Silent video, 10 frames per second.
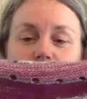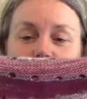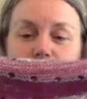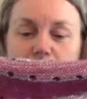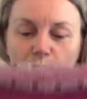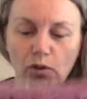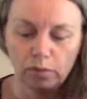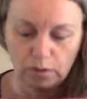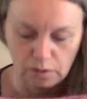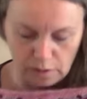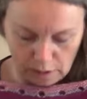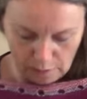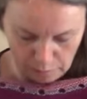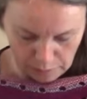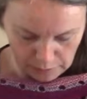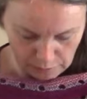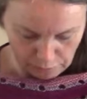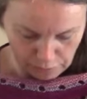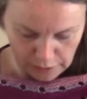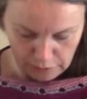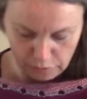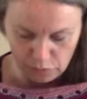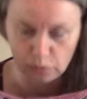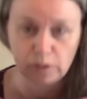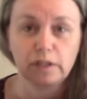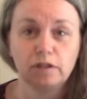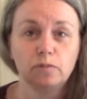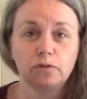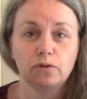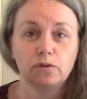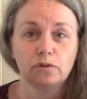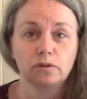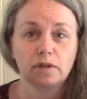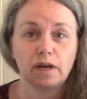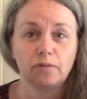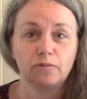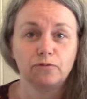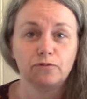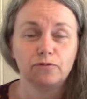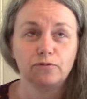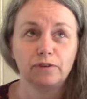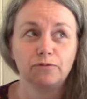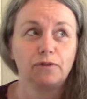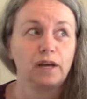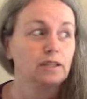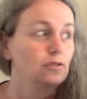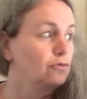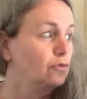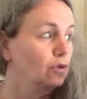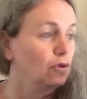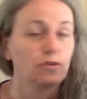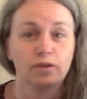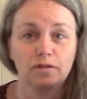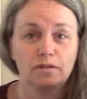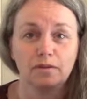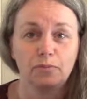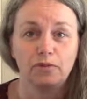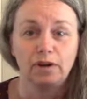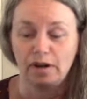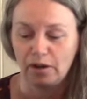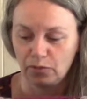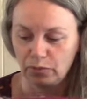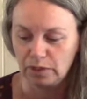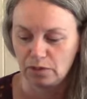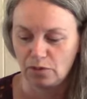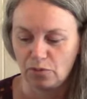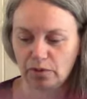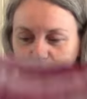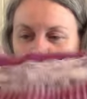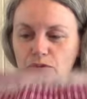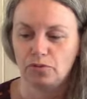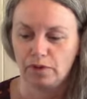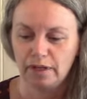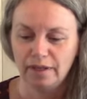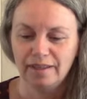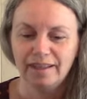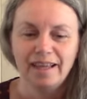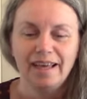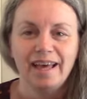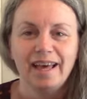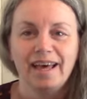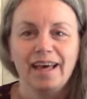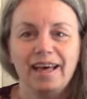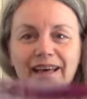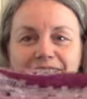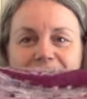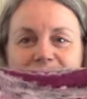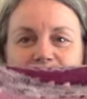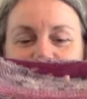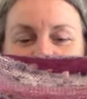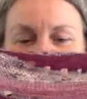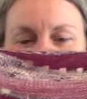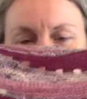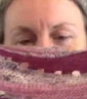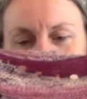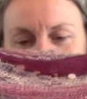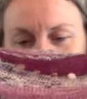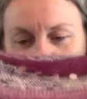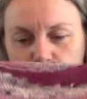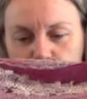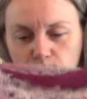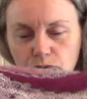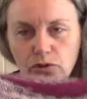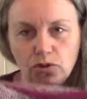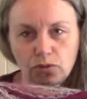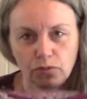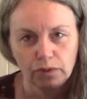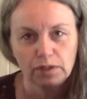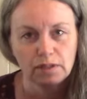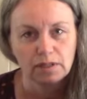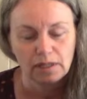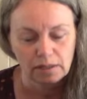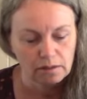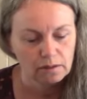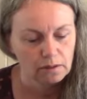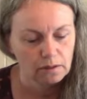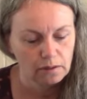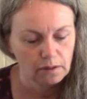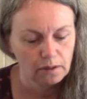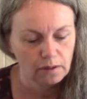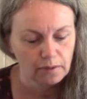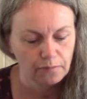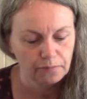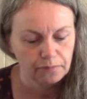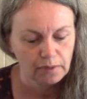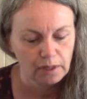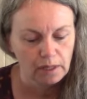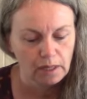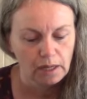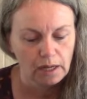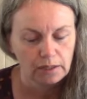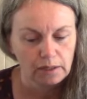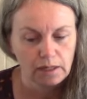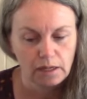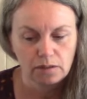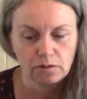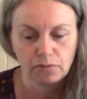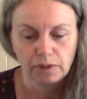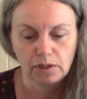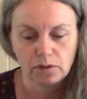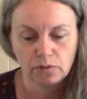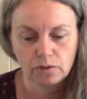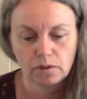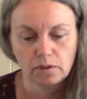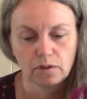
and I'm almost a bit afraid of using it because if I forgot this somewhere I would be so sorry. It is not difficult, you just do what he says, and he has some videos